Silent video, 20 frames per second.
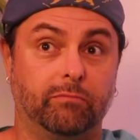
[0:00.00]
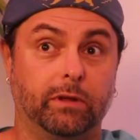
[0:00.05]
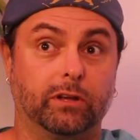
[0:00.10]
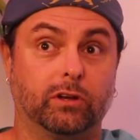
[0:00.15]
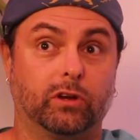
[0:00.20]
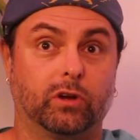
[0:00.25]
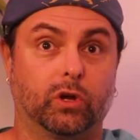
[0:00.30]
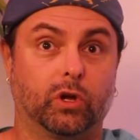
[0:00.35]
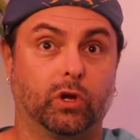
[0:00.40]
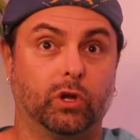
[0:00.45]
been,
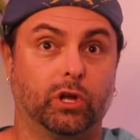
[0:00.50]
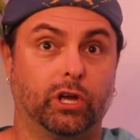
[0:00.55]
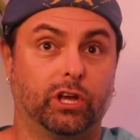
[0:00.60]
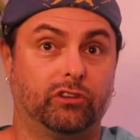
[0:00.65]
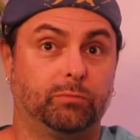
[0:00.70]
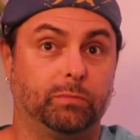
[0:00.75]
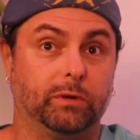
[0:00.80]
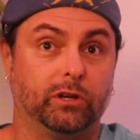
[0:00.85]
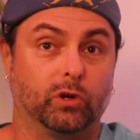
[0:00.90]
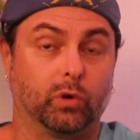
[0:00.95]

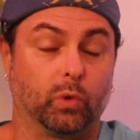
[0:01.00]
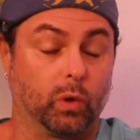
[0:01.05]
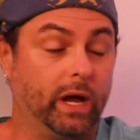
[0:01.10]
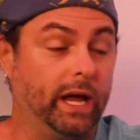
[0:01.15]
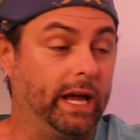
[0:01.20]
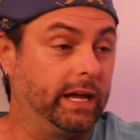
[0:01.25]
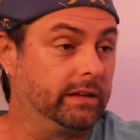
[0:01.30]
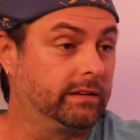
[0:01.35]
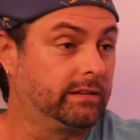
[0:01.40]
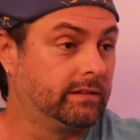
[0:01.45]
it's been
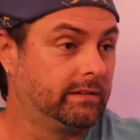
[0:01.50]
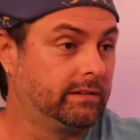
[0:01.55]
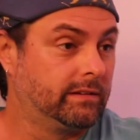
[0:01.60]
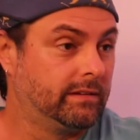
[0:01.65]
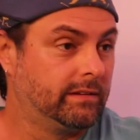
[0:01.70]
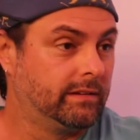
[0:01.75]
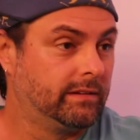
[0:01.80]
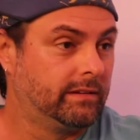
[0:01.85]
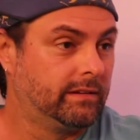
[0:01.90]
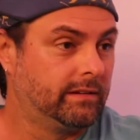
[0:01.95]
great.
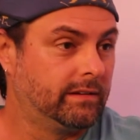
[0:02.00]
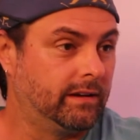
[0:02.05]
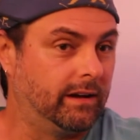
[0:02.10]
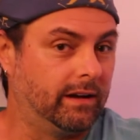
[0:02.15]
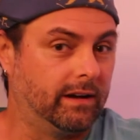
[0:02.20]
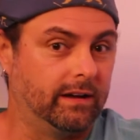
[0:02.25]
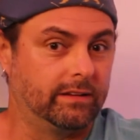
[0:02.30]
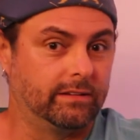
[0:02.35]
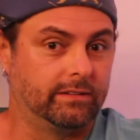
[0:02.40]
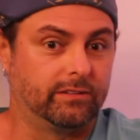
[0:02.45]

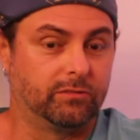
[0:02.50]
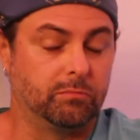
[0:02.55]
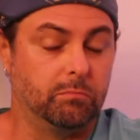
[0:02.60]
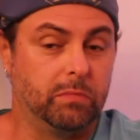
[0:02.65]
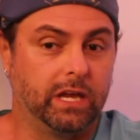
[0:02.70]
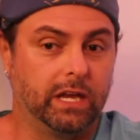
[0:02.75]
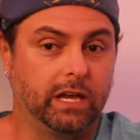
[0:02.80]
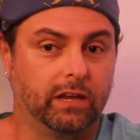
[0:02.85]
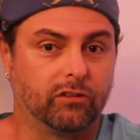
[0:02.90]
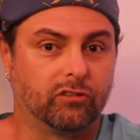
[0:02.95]
Uh, just
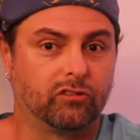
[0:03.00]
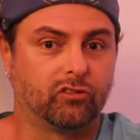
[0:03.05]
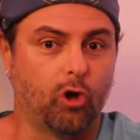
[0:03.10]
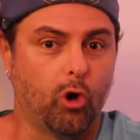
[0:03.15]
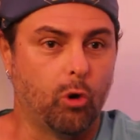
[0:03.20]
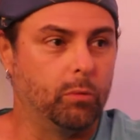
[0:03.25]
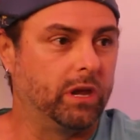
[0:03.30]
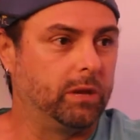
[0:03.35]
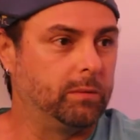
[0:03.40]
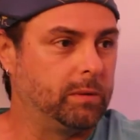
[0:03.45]
meeting so
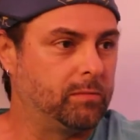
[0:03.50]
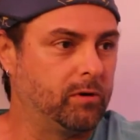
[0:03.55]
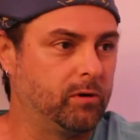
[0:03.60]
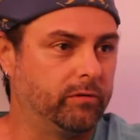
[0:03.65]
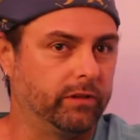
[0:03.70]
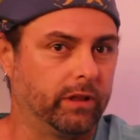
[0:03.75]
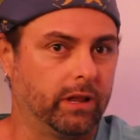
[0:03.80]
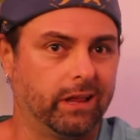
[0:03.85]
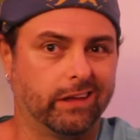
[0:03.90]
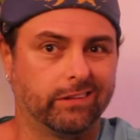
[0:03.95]
many people
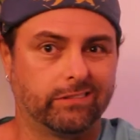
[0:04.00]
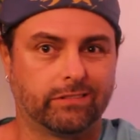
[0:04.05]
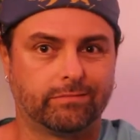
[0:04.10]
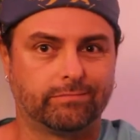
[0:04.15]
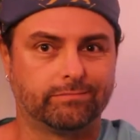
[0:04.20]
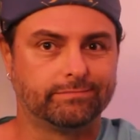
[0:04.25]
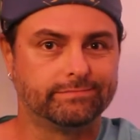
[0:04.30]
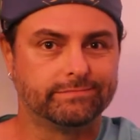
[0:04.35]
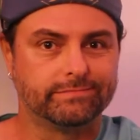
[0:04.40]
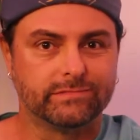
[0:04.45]
over the last
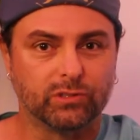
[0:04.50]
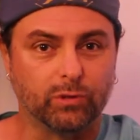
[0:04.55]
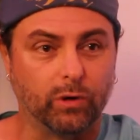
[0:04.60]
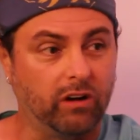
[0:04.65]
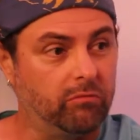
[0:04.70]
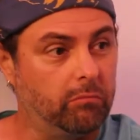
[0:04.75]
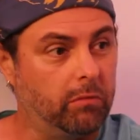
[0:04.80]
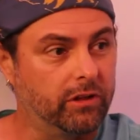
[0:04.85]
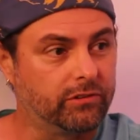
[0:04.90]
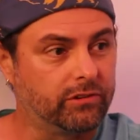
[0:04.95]

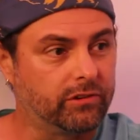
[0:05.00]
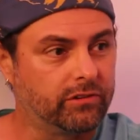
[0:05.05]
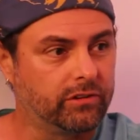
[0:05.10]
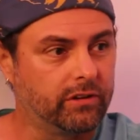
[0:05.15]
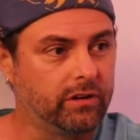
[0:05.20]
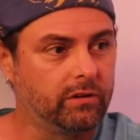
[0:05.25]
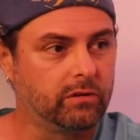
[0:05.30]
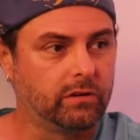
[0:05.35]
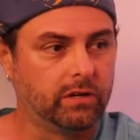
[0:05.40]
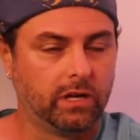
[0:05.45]
12 months or
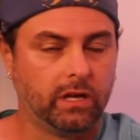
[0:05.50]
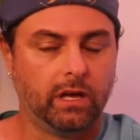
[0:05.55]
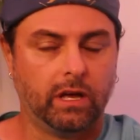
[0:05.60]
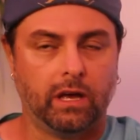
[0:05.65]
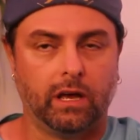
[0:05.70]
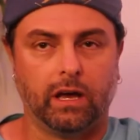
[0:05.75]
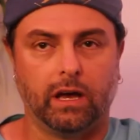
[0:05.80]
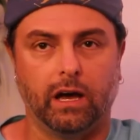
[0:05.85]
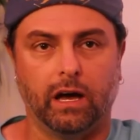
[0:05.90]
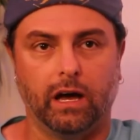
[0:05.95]
so.
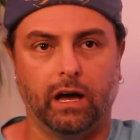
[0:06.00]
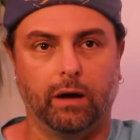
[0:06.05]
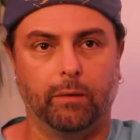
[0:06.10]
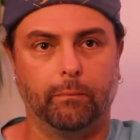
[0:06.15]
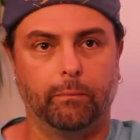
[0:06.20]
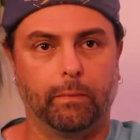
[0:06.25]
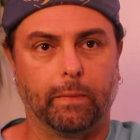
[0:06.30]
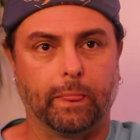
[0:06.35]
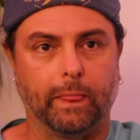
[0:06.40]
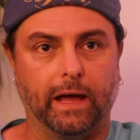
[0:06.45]

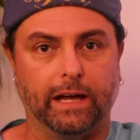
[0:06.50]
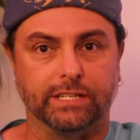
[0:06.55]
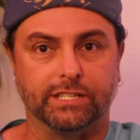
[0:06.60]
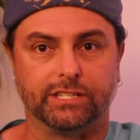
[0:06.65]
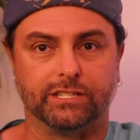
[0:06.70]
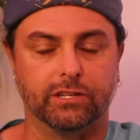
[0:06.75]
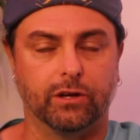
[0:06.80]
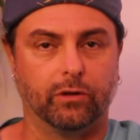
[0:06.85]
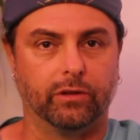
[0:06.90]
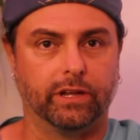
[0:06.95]
Um, I
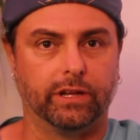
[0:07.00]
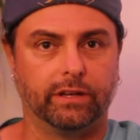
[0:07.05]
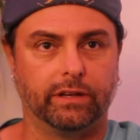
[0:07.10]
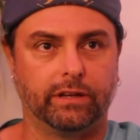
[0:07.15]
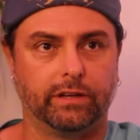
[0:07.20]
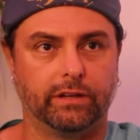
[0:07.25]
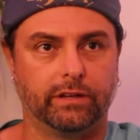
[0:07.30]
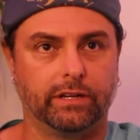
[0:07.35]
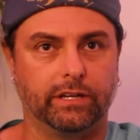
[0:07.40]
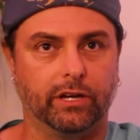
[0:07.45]
just know that,
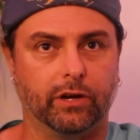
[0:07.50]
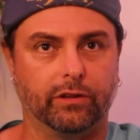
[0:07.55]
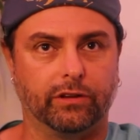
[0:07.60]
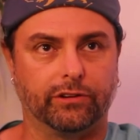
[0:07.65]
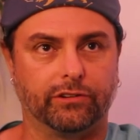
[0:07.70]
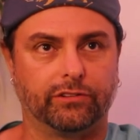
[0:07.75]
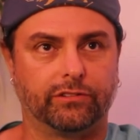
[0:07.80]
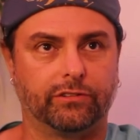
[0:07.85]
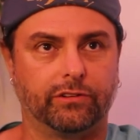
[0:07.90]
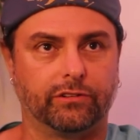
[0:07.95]
you know,
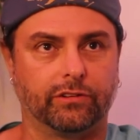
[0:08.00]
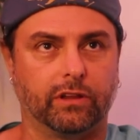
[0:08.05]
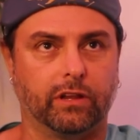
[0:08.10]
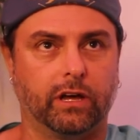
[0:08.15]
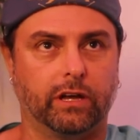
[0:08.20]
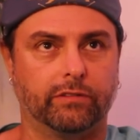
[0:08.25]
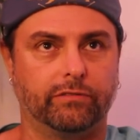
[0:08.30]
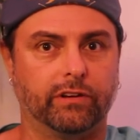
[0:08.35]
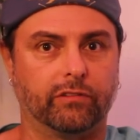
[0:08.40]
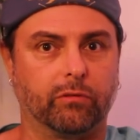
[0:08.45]
there's, there's a
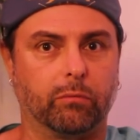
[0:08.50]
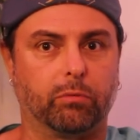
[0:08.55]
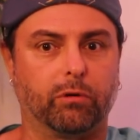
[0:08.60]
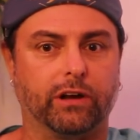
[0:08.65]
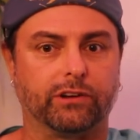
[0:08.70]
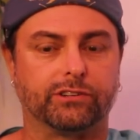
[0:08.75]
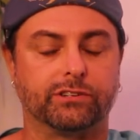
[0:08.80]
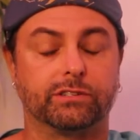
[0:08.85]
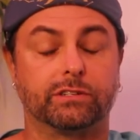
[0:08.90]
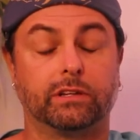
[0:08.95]
lot of different
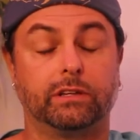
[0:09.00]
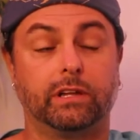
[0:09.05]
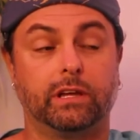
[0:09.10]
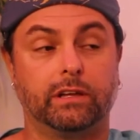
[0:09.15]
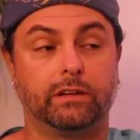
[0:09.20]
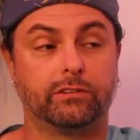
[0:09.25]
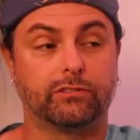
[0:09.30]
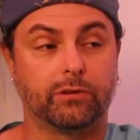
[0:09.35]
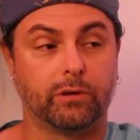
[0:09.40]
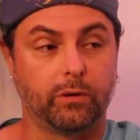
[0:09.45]
pressures in the
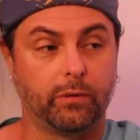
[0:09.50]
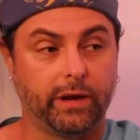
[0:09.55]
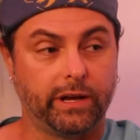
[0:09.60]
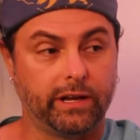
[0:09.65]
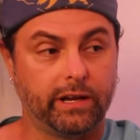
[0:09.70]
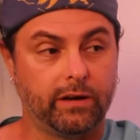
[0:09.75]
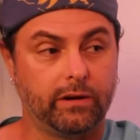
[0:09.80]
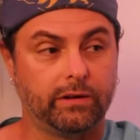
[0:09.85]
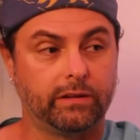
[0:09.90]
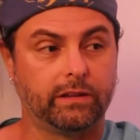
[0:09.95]
industry right
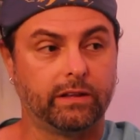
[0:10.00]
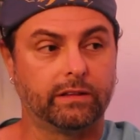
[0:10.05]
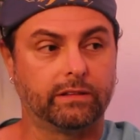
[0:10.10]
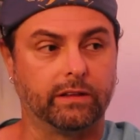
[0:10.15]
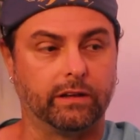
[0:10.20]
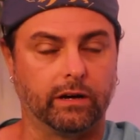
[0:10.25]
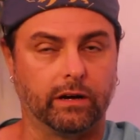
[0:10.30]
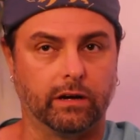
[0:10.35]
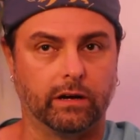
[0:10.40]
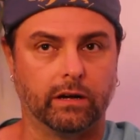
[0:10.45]
now, I think
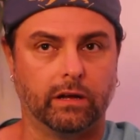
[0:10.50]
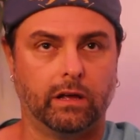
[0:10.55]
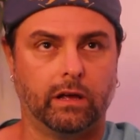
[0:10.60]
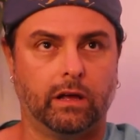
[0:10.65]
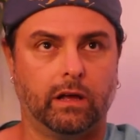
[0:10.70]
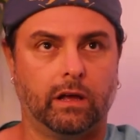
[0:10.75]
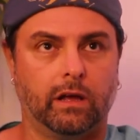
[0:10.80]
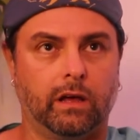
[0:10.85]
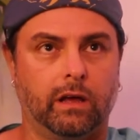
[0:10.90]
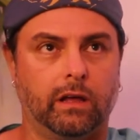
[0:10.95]
that are
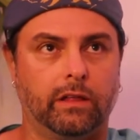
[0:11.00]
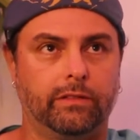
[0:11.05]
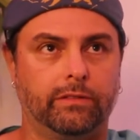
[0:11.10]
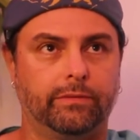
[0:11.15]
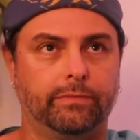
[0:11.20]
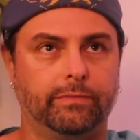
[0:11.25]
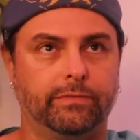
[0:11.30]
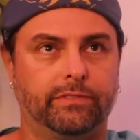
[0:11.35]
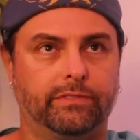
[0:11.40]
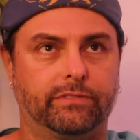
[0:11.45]

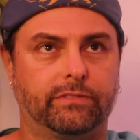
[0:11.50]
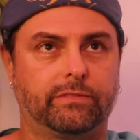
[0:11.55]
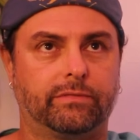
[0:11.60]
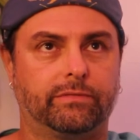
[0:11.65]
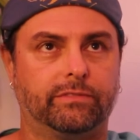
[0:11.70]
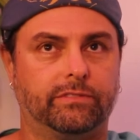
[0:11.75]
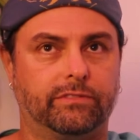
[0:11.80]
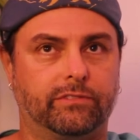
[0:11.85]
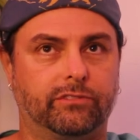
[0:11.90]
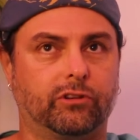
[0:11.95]

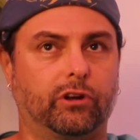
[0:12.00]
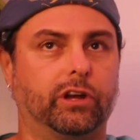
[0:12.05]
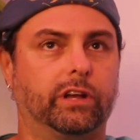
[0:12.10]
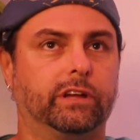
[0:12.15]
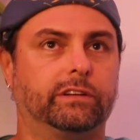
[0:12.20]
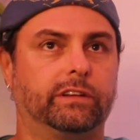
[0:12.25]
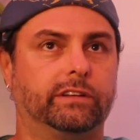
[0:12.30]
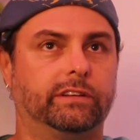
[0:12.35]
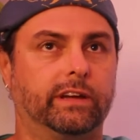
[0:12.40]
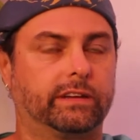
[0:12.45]
starting
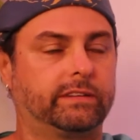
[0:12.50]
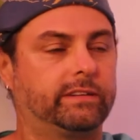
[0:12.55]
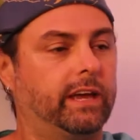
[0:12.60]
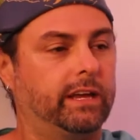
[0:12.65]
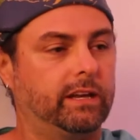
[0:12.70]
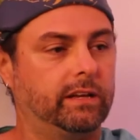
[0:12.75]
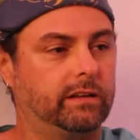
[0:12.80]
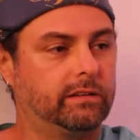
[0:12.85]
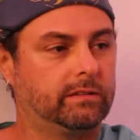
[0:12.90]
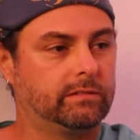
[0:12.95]
to dictate